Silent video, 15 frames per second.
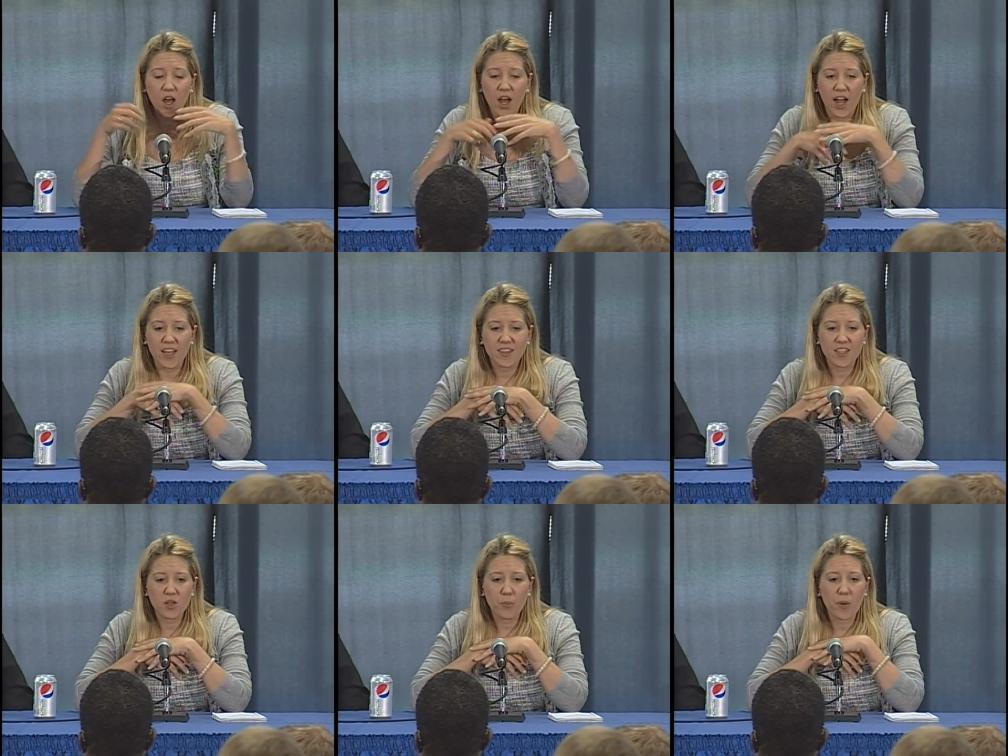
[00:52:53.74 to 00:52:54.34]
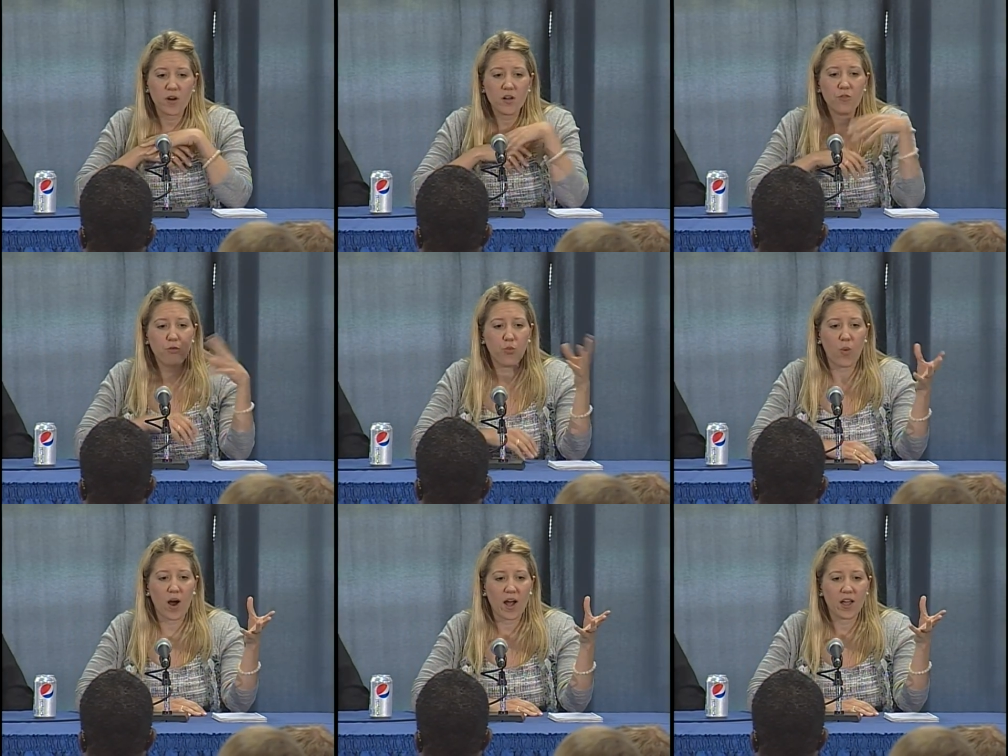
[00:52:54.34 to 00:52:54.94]
I think part of
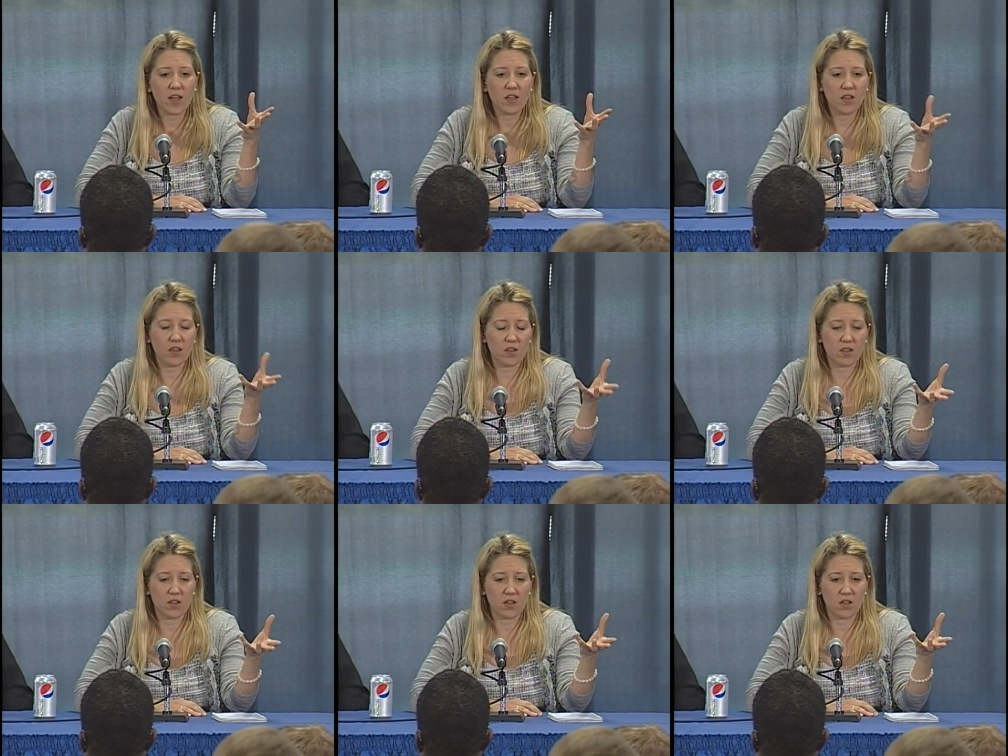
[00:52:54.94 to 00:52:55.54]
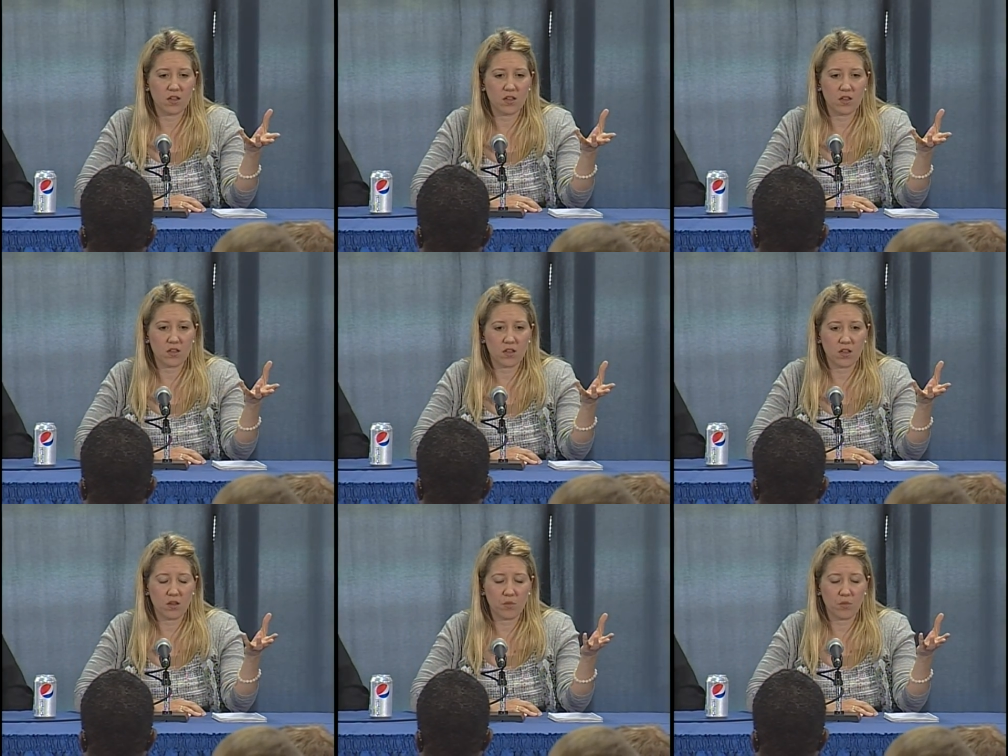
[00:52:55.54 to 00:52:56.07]
why the